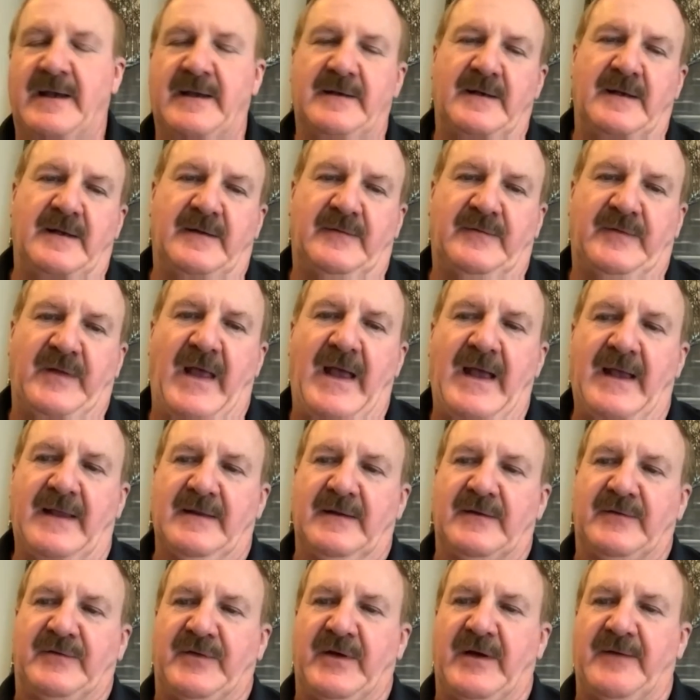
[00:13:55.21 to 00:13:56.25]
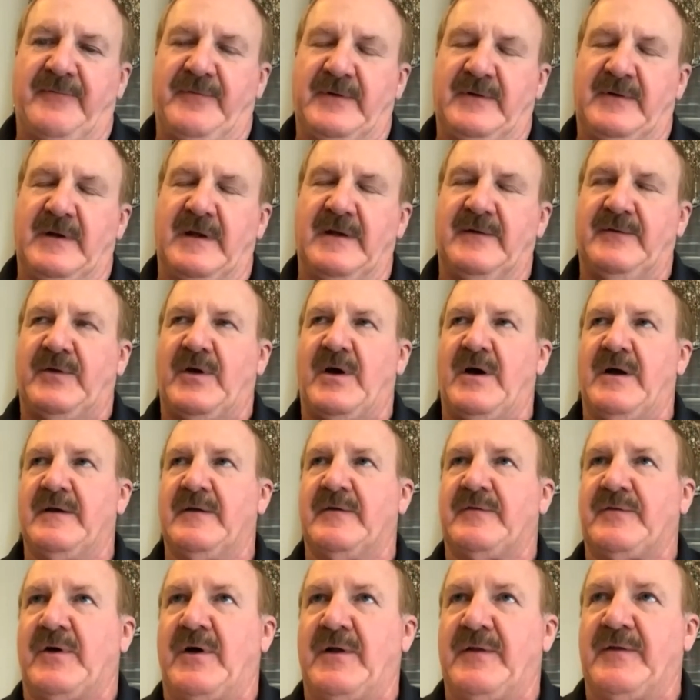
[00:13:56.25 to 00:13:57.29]
exactly, Chef. It taught
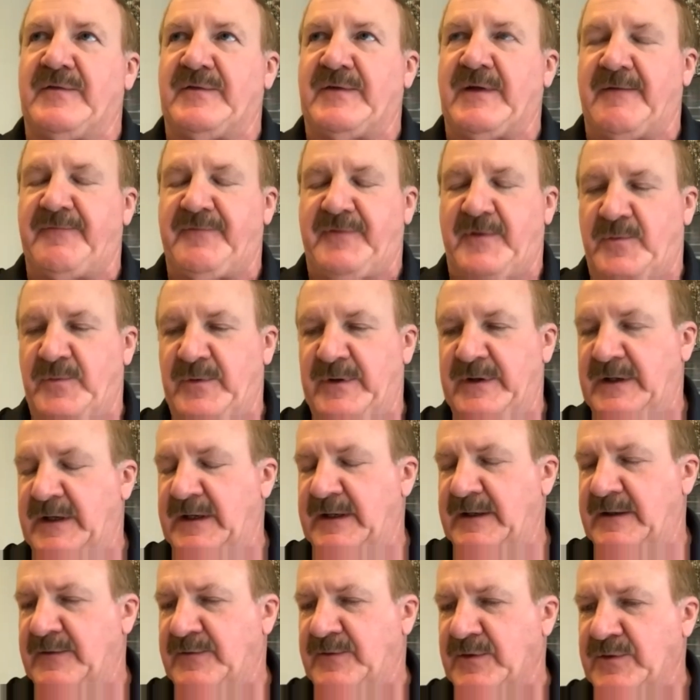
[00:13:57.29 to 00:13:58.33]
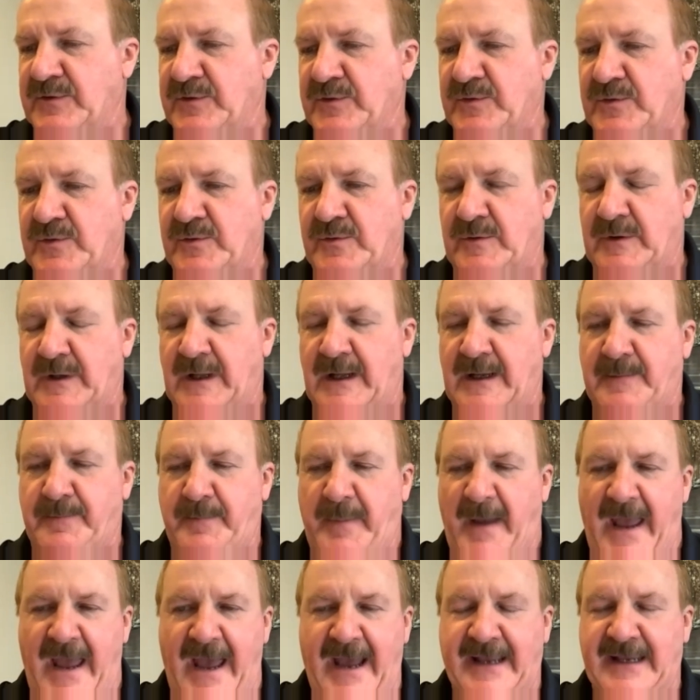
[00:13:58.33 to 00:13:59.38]
us all the stuff that we needed to do, like
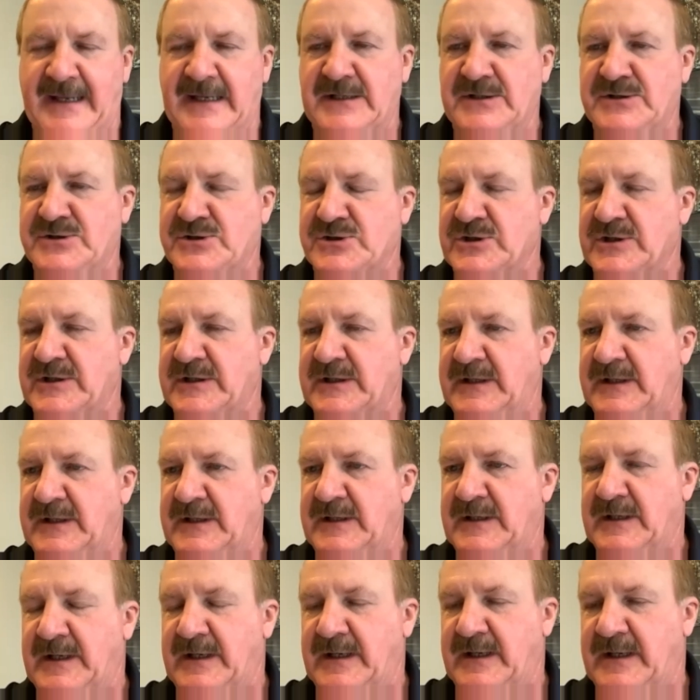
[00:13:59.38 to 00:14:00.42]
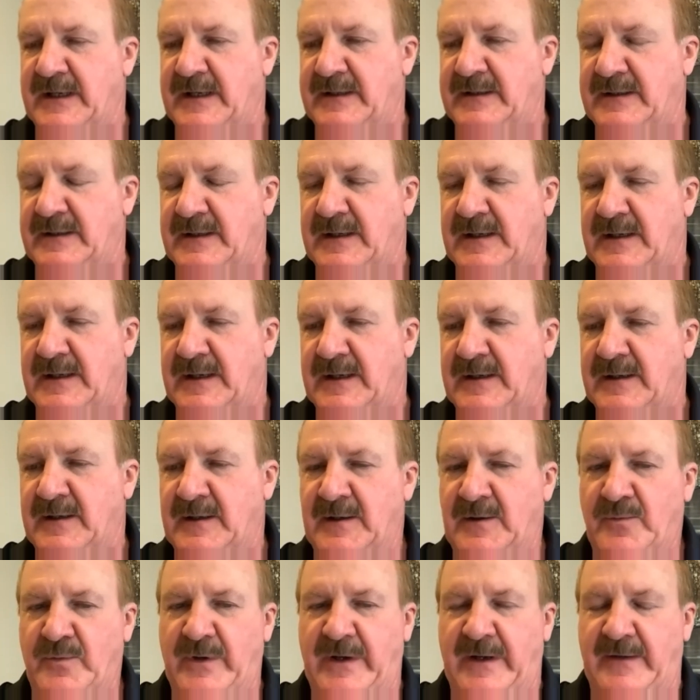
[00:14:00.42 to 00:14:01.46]
packaging, and
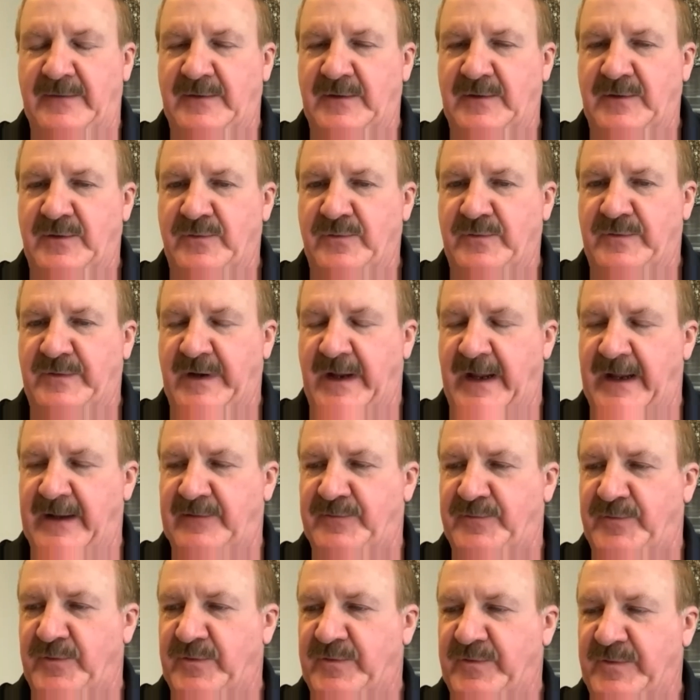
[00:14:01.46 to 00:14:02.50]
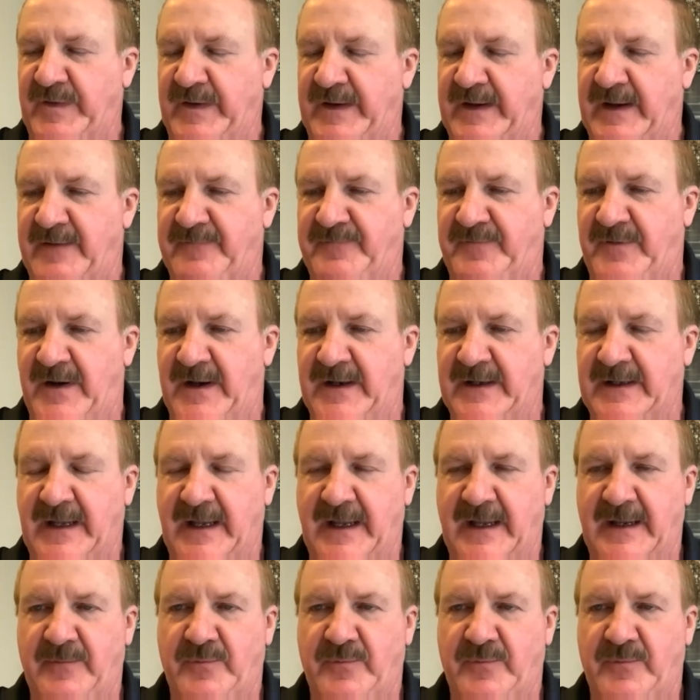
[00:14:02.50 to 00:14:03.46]
we had to do tests for CFIA.